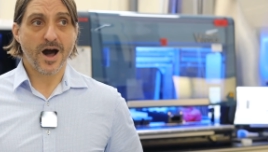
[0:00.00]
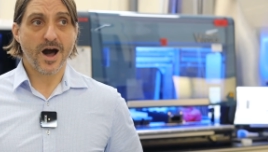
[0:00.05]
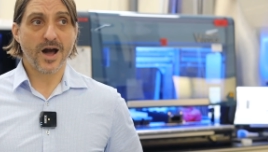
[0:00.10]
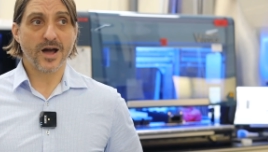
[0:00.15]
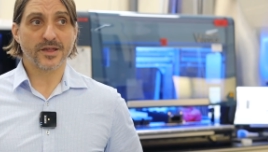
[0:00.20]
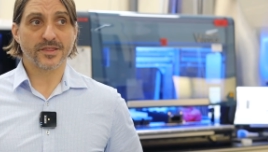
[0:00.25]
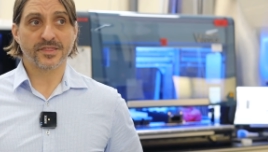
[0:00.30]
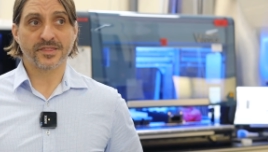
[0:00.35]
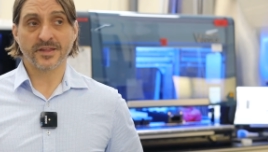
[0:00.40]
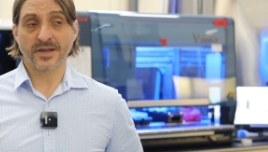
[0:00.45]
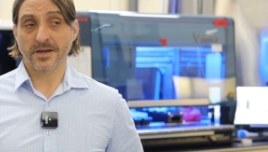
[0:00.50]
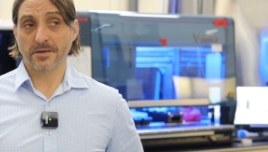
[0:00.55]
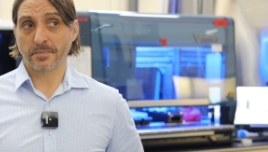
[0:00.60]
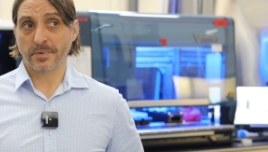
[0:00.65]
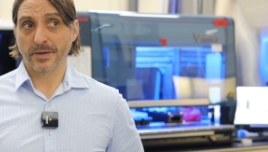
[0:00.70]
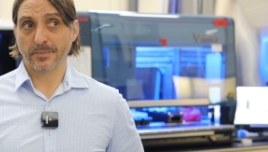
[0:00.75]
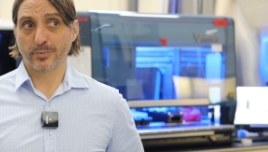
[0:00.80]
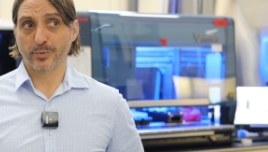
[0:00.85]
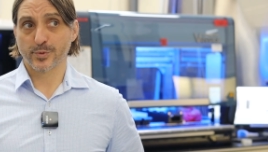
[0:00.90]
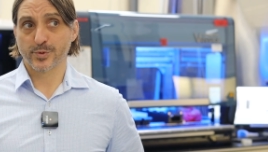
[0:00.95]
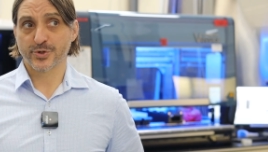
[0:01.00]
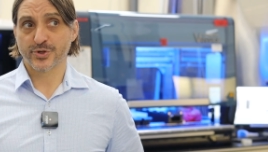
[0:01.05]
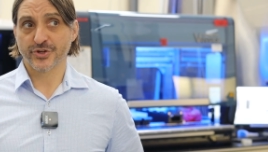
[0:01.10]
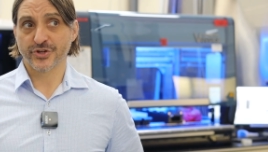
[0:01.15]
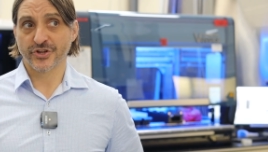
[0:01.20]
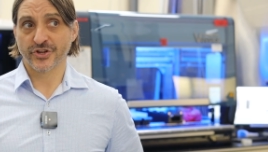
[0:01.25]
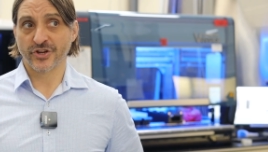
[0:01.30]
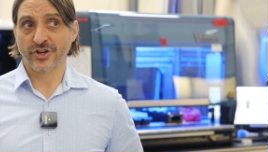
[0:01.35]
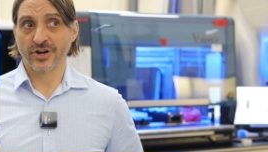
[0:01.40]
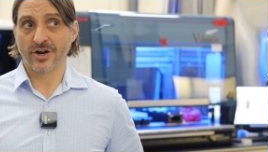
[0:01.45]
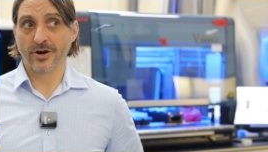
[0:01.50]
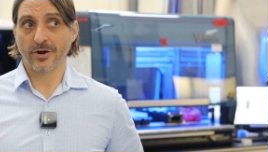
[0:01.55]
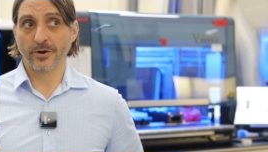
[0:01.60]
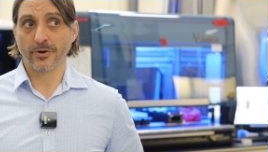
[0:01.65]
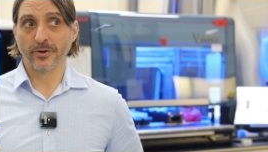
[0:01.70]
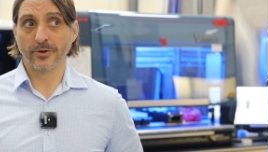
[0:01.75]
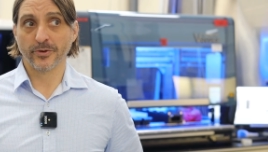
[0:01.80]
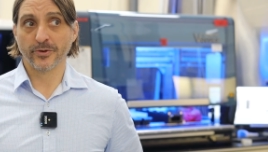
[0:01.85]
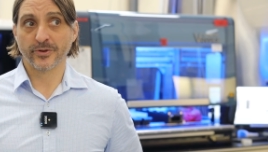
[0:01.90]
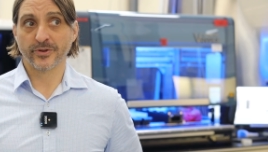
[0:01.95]
I think people should
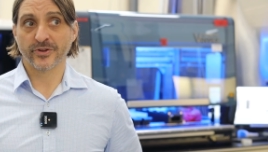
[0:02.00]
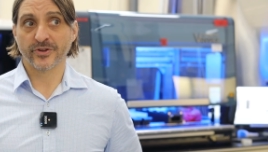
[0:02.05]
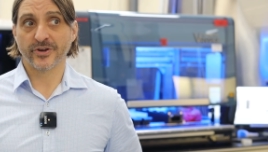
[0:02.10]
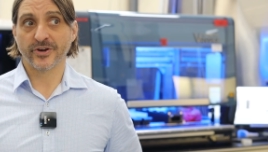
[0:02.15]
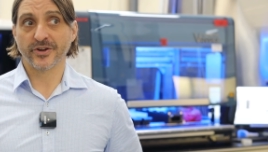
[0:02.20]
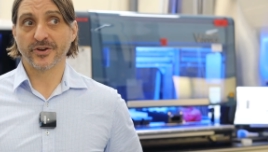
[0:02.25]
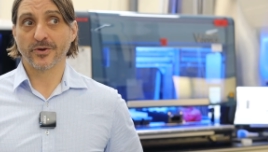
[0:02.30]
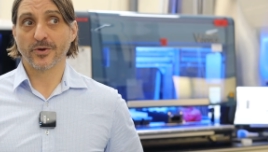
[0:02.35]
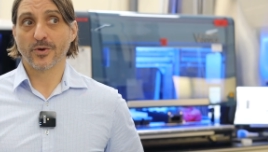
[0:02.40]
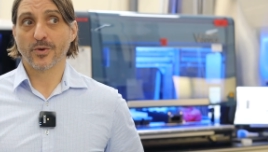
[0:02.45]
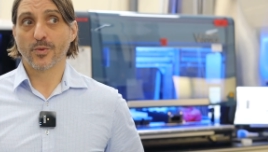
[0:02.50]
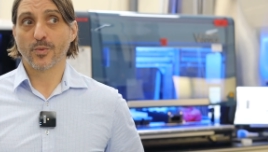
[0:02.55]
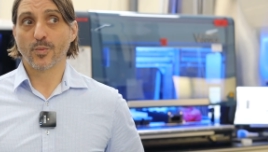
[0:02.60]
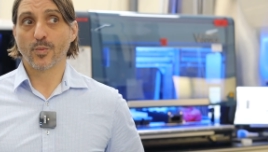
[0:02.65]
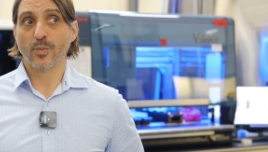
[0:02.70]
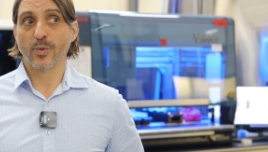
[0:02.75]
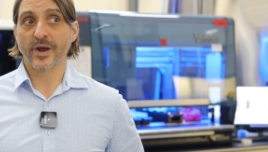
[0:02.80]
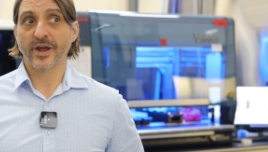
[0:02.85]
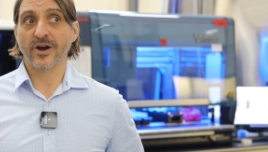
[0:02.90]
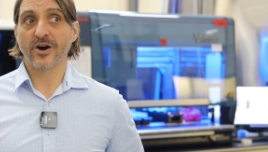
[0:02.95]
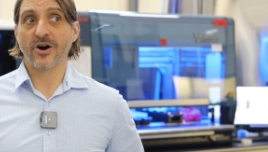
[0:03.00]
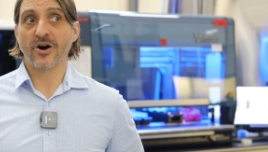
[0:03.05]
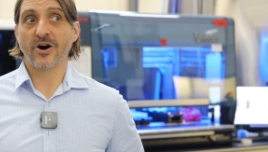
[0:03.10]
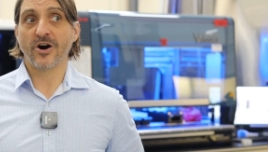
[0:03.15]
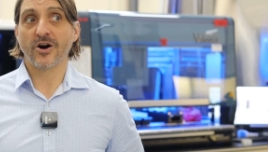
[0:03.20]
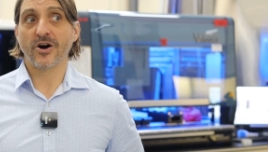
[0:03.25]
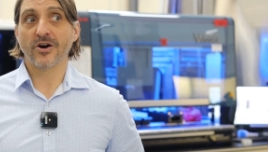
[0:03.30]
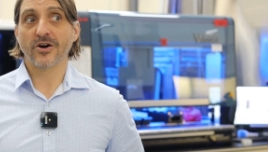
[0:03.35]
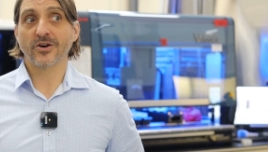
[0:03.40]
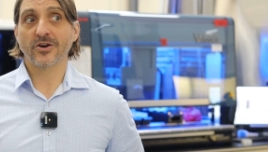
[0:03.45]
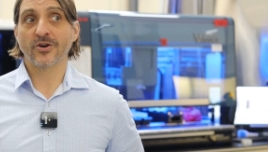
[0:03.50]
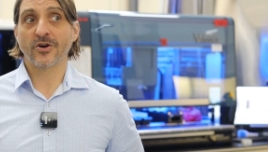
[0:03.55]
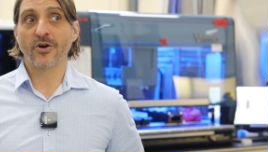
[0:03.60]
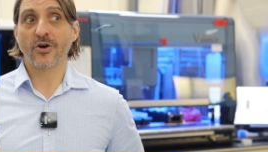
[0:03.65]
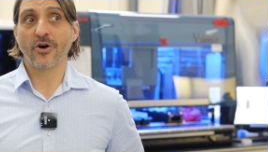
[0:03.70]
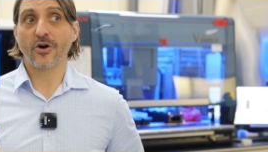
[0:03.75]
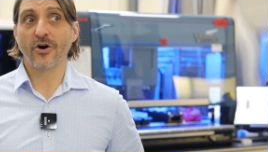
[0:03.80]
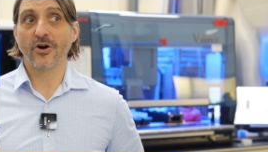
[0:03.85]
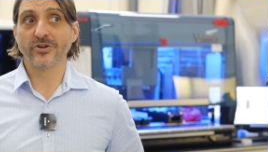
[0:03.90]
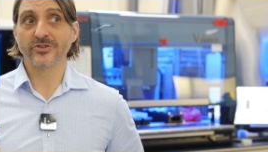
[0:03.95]
know that we are
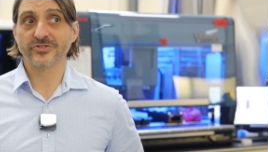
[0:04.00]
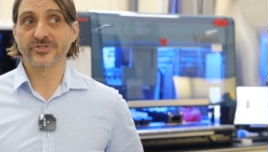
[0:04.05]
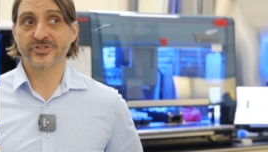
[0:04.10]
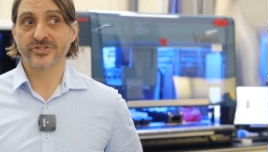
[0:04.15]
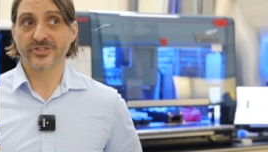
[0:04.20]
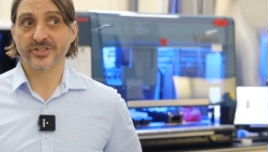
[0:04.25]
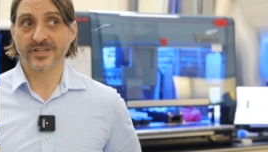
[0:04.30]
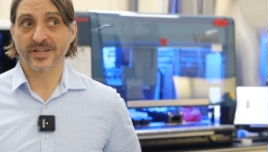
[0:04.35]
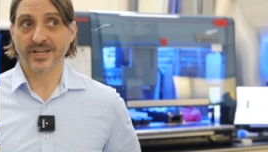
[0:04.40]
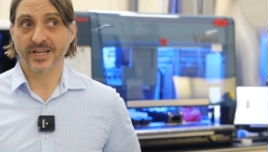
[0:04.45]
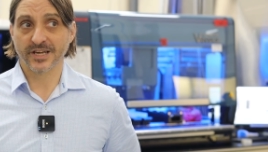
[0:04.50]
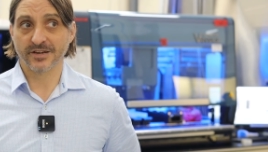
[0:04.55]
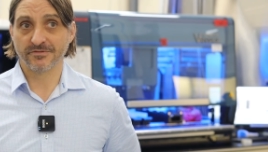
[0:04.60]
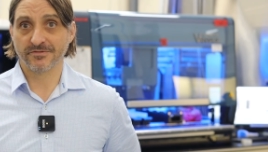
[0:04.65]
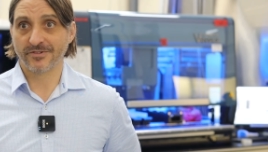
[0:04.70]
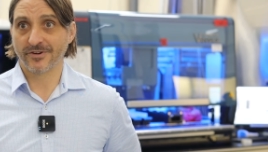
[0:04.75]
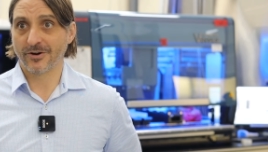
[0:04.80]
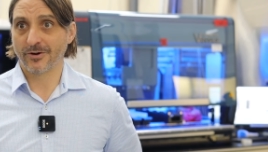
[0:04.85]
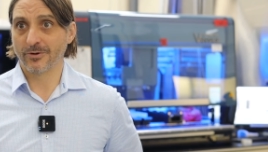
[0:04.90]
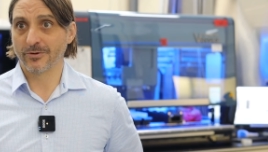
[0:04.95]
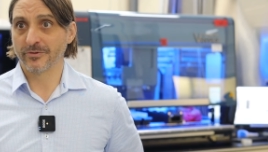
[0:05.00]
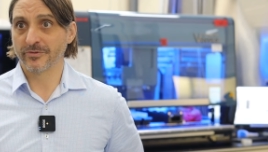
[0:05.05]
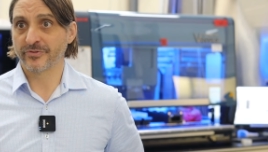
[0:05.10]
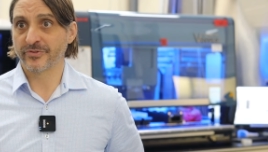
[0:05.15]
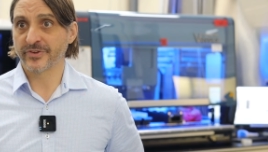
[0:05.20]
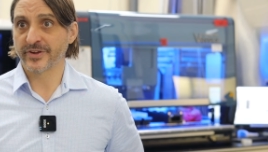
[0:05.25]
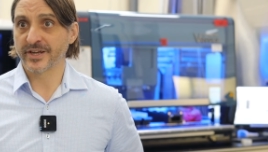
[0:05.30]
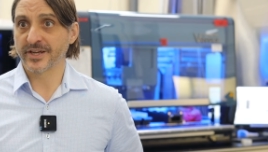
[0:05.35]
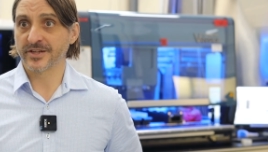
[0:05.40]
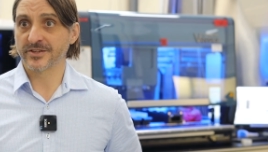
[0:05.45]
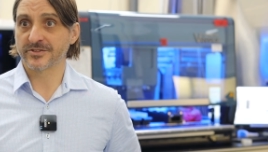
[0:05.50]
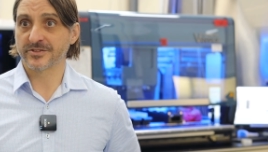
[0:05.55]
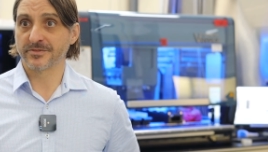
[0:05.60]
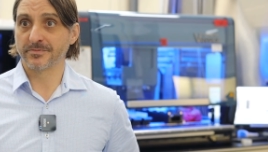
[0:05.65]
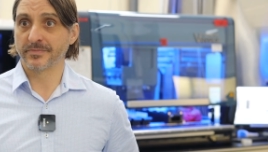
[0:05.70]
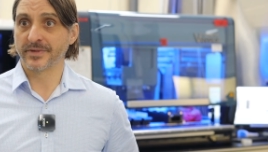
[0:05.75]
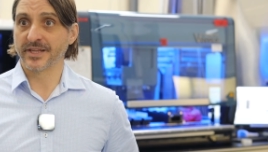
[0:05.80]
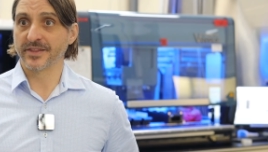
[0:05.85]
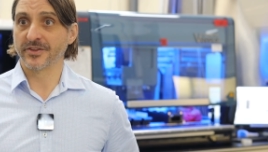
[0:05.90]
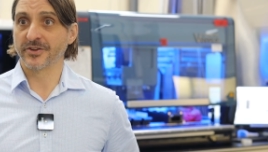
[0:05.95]
constantly evolving
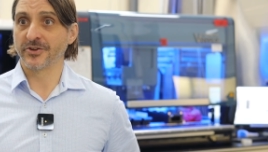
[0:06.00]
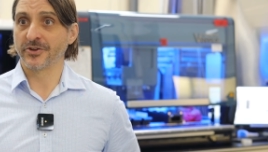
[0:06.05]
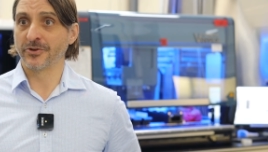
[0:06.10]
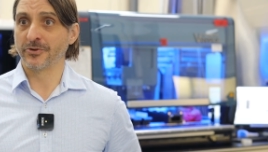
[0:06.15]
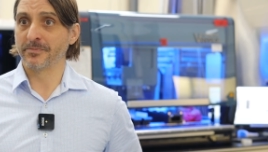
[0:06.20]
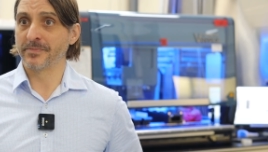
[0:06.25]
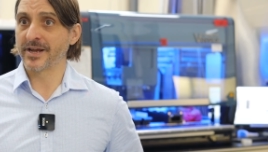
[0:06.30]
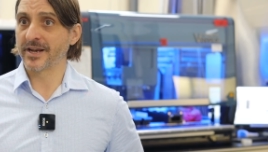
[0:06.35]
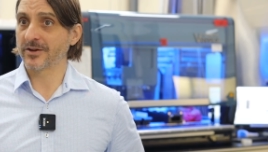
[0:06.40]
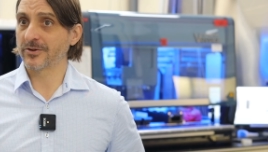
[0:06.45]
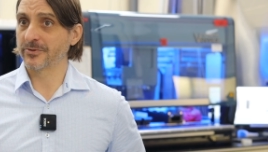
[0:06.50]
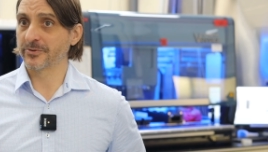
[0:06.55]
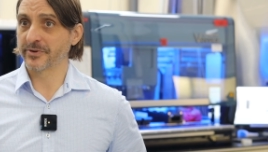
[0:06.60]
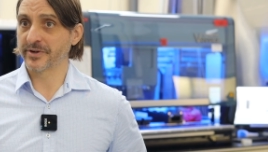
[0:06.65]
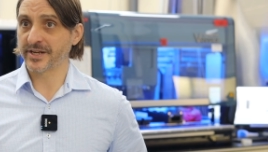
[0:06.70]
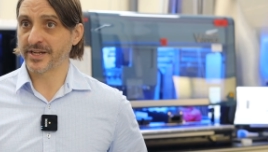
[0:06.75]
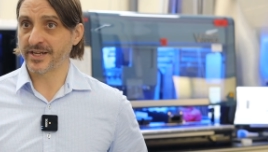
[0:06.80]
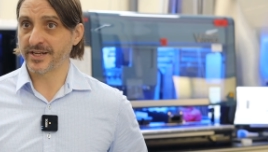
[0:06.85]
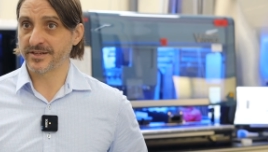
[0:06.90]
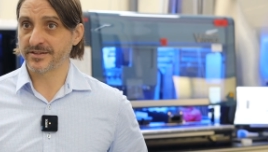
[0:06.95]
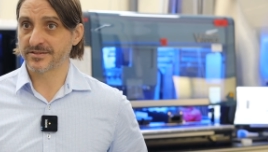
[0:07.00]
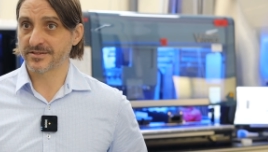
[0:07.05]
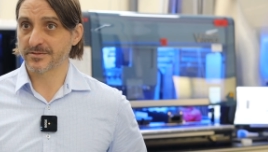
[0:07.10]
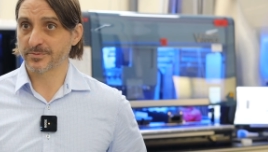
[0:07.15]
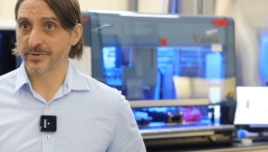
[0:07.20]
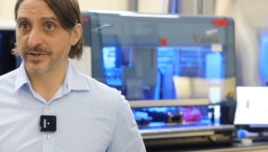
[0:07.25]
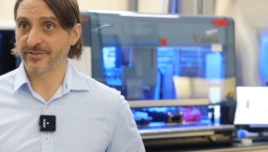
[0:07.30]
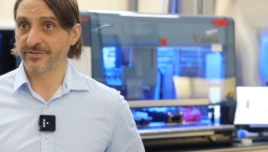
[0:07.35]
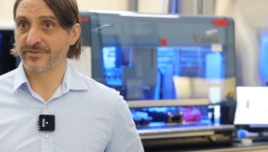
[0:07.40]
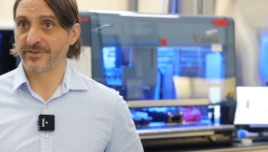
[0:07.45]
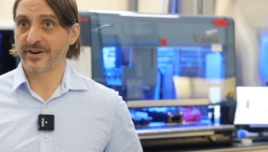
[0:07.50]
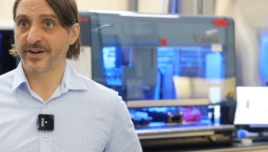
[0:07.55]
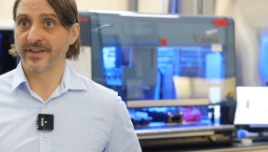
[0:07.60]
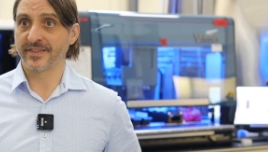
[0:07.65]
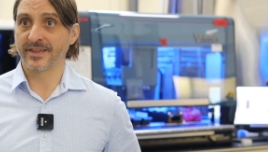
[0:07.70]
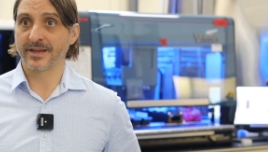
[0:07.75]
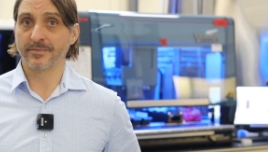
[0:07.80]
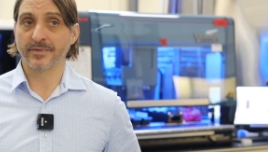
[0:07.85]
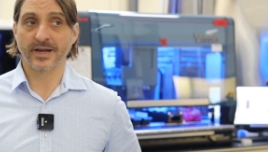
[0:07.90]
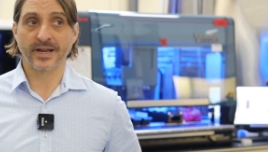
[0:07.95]
to meet the new medical needs as we
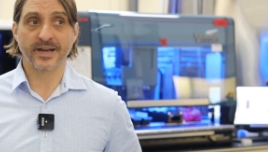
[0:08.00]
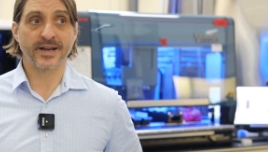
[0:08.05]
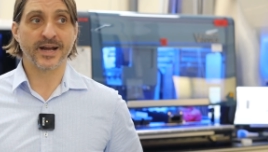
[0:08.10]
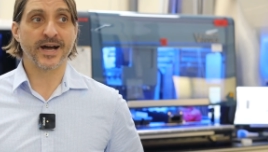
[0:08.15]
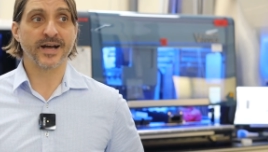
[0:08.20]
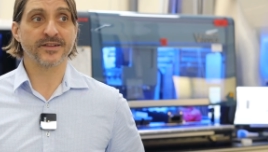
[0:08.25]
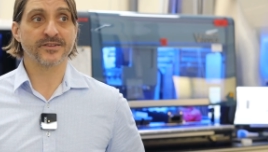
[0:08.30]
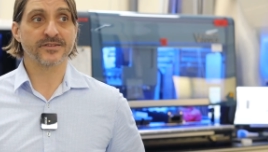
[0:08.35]
find them, and